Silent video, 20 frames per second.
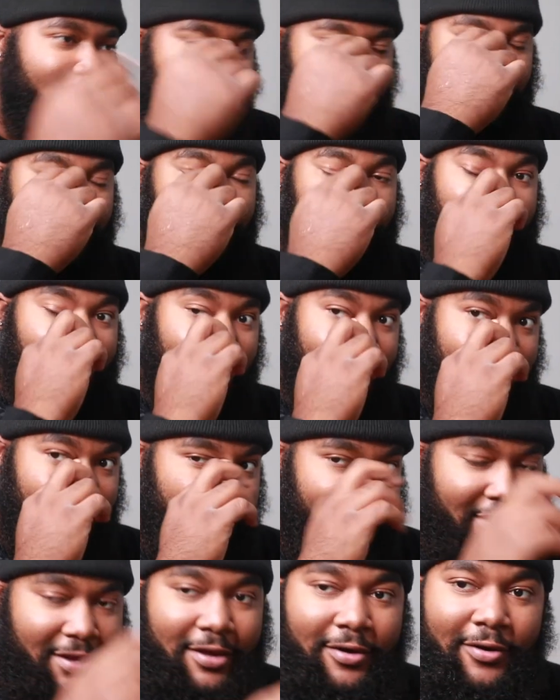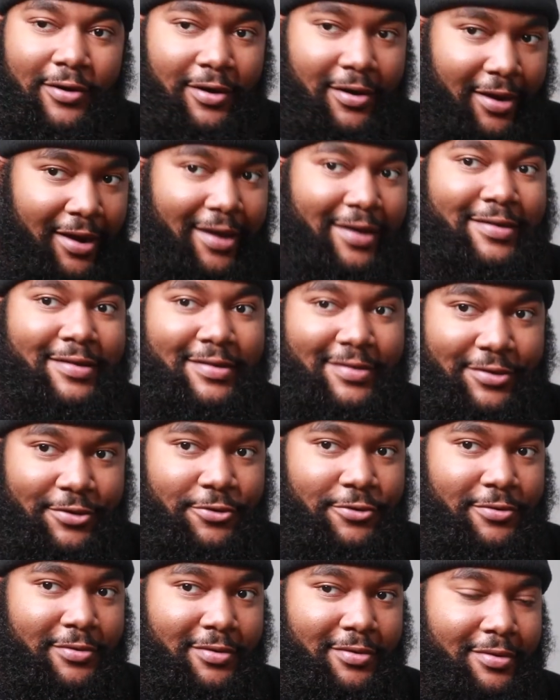For real. He going crazy
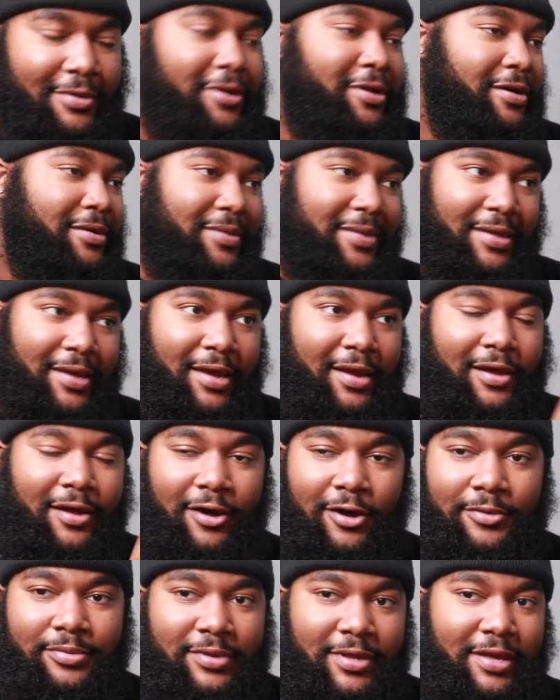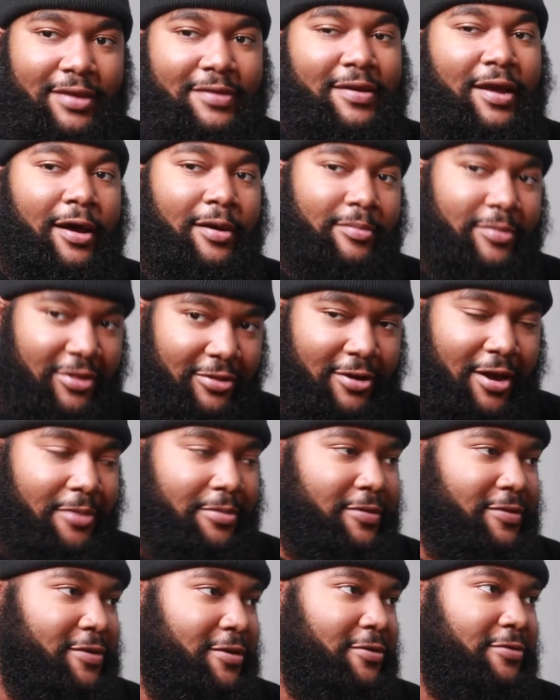too. You know what I'm saying? Hopefully his album is
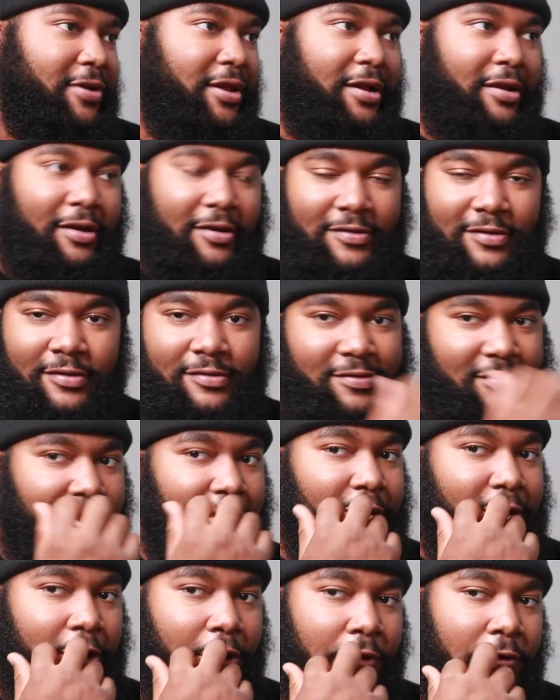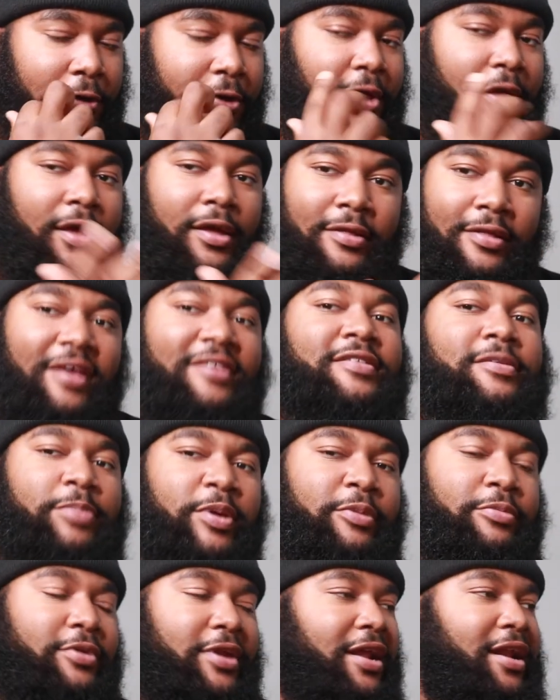dropping soon and also solo. That's the
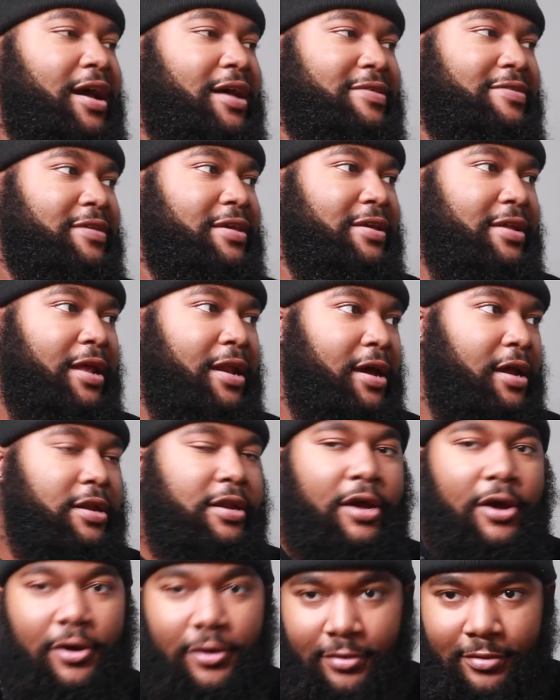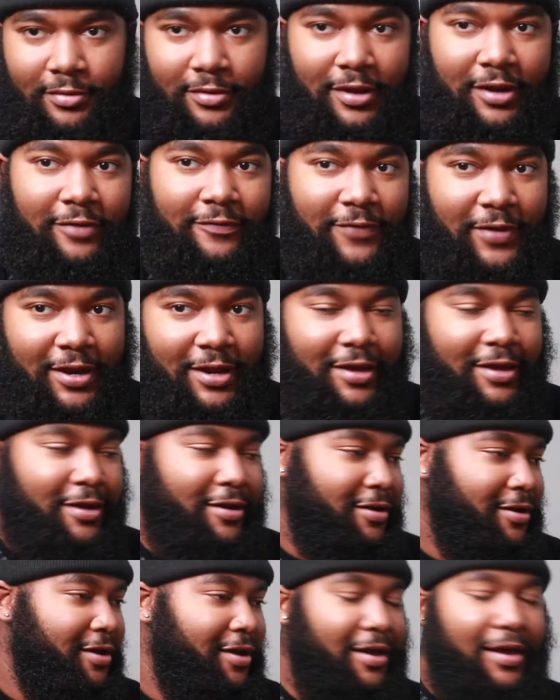people that I seen that I know in the
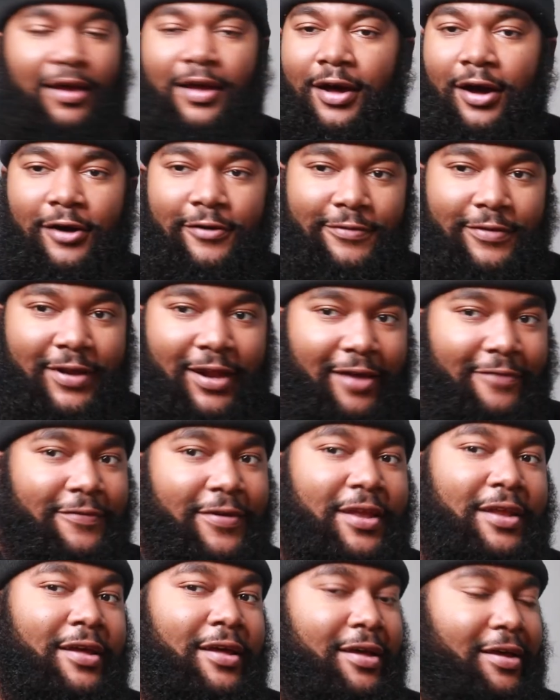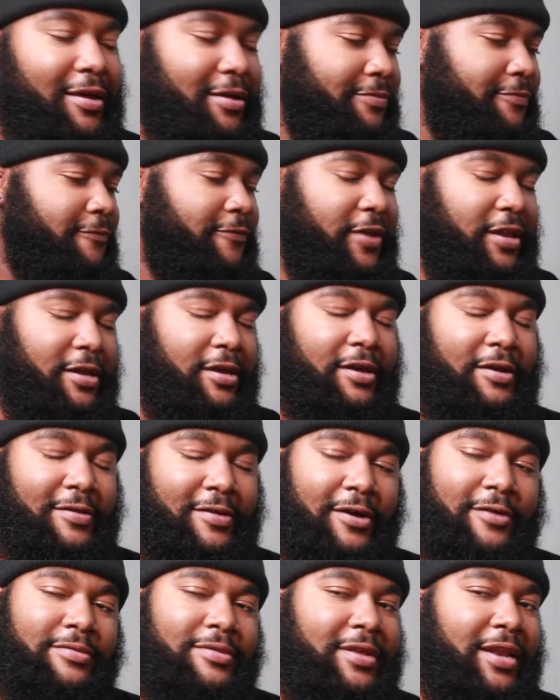video. Hopefully they video uh, videos.
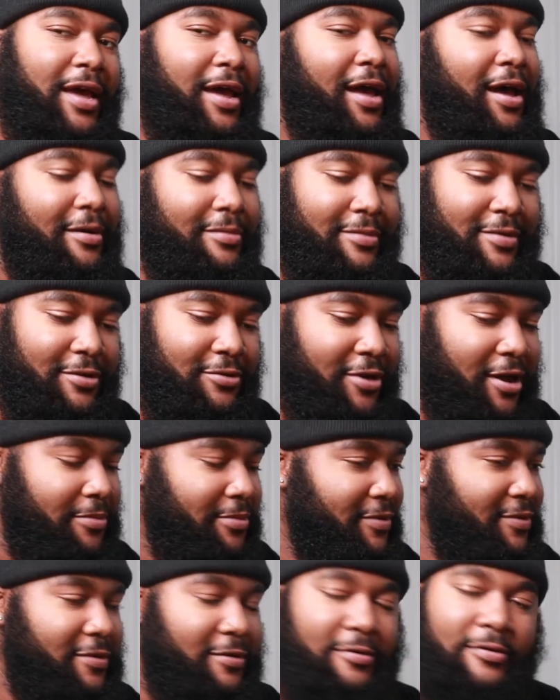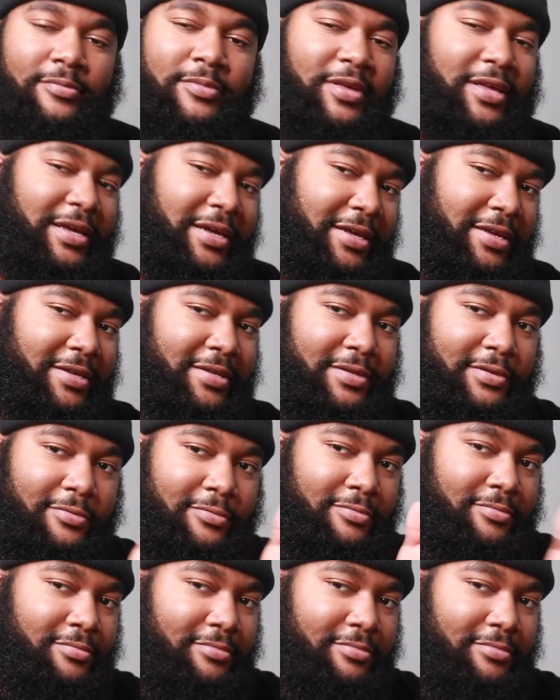Hopefully their albums are dropping soon because